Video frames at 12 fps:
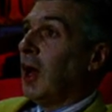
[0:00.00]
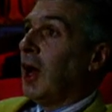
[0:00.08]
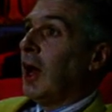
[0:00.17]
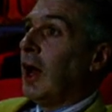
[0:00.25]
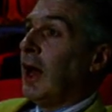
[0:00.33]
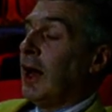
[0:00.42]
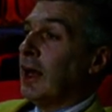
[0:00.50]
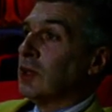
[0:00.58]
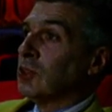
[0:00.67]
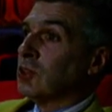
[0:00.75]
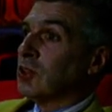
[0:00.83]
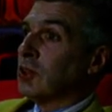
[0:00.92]

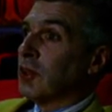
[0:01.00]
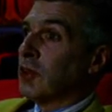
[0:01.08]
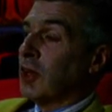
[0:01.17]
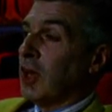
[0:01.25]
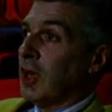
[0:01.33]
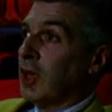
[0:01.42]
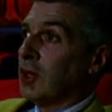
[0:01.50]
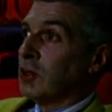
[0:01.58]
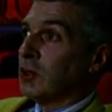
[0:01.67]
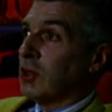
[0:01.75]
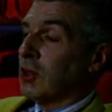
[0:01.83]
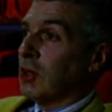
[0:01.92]
And
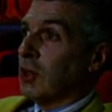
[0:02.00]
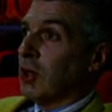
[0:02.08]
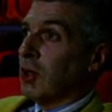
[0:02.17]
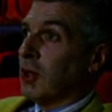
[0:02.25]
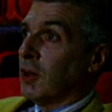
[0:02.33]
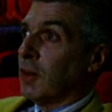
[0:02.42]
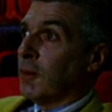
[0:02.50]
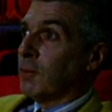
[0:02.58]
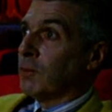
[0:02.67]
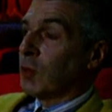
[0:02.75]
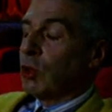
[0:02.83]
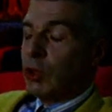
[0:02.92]
then,
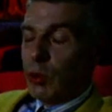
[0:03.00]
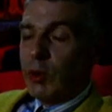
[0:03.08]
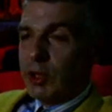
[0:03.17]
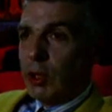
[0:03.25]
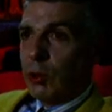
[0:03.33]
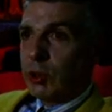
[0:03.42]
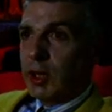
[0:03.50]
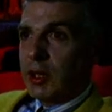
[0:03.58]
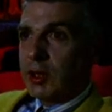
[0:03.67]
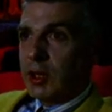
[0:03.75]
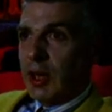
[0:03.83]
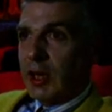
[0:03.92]
when Noel
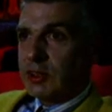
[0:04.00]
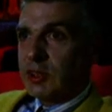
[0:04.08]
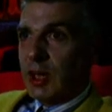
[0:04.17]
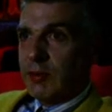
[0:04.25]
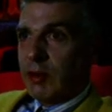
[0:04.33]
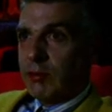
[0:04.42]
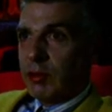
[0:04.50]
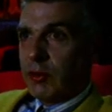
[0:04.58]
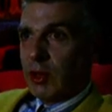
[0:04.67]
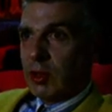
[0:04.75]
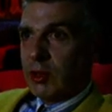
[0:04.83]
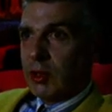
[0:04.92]
Gallagher has to have
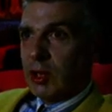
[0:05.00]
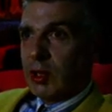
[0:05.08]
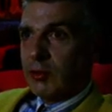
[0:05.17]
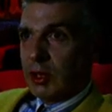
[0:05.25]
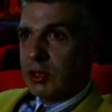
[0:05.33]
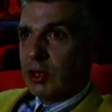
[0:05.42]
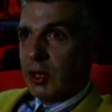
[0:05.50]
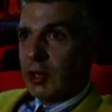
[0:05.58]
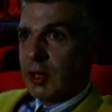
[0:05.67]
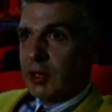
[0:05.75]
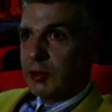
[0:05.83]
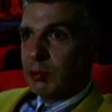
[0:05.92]
everything, and eventually he'll
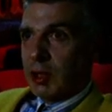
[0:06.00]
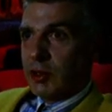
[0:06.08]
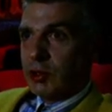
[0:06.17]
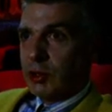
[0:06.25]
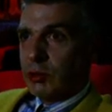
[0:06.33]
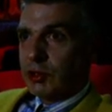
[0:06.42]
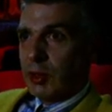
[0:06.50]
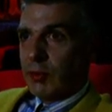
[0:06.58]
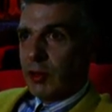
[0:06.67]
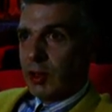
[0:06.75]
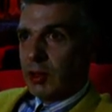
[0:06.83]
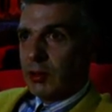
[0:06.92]
let his brother do
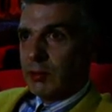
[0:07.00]
something,